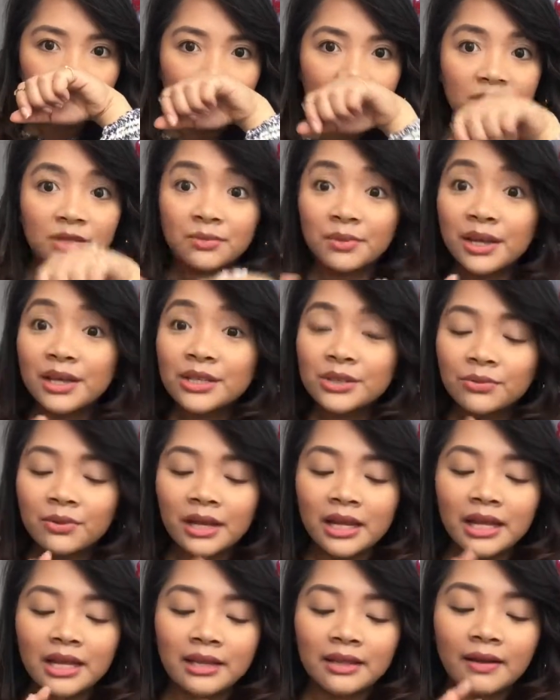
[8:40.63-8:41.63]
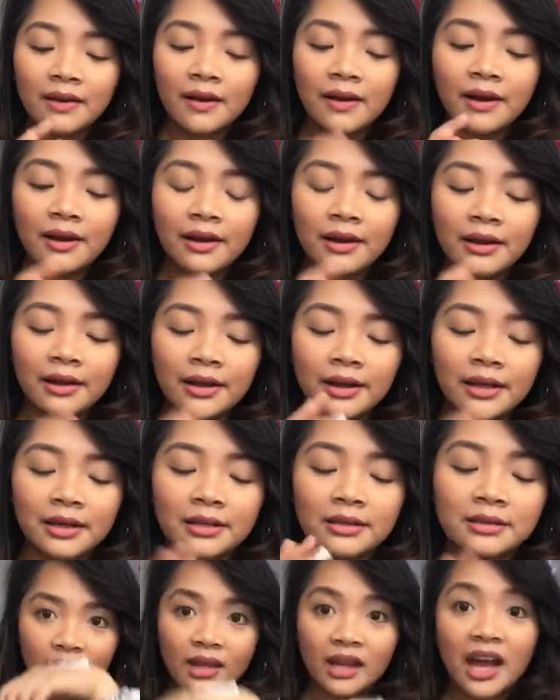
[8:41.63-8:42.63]
it smells really
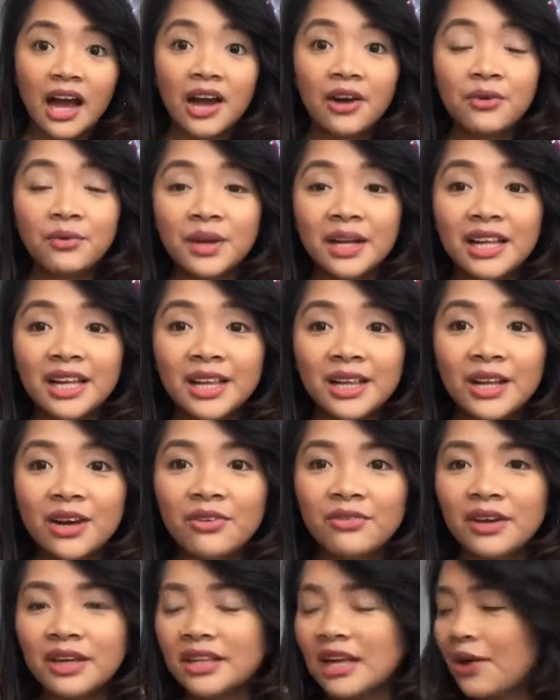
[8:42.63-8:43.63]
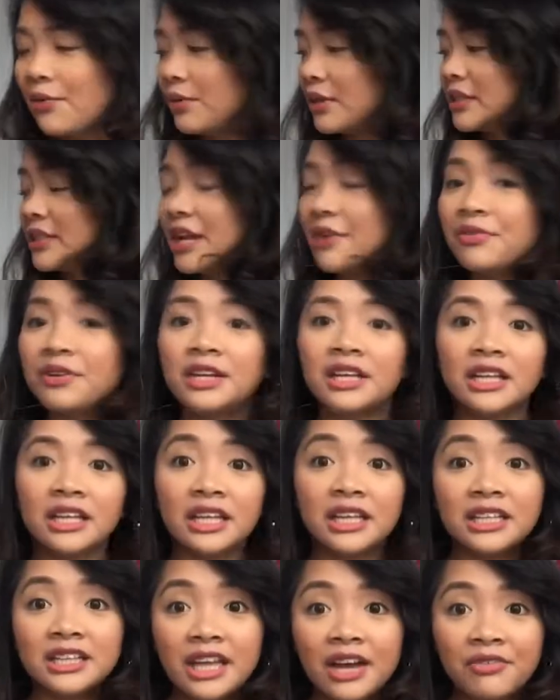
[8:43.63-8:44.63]
nice. I really love it. I will
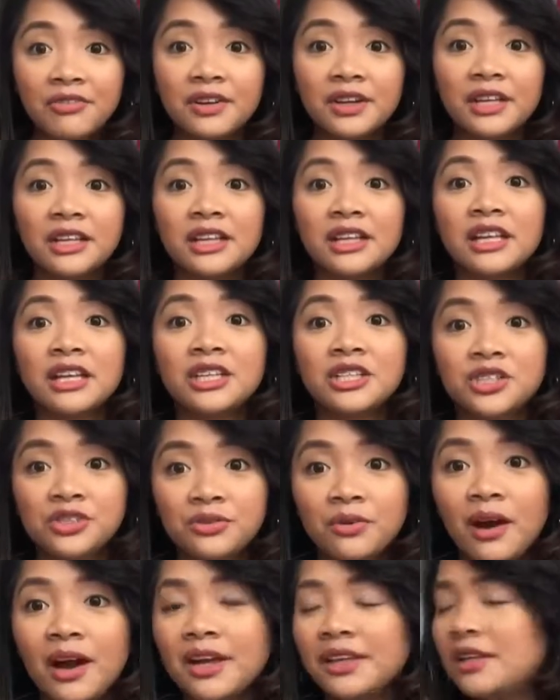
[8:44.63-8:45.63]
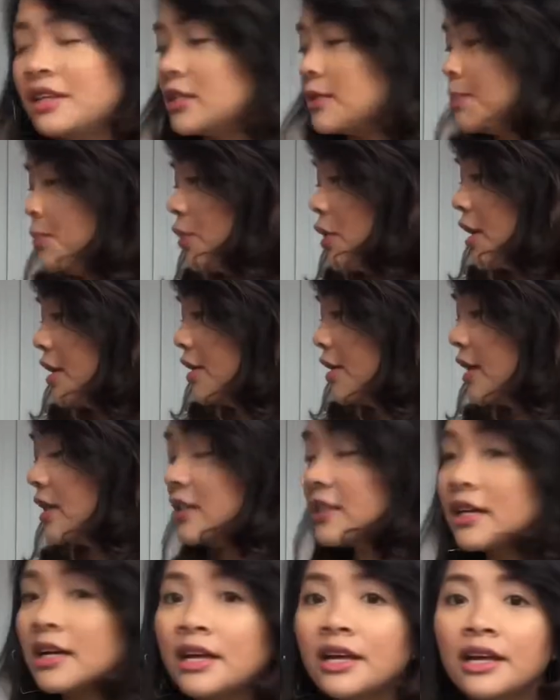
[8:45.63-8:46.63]
definitely try this
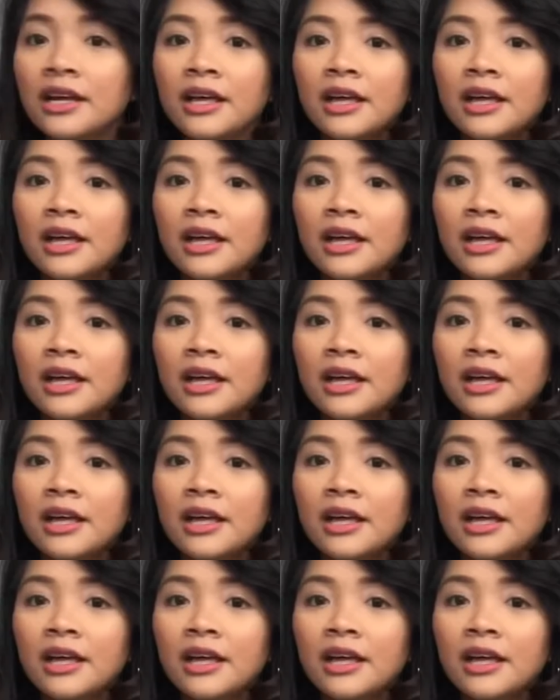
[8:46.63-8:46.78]
product.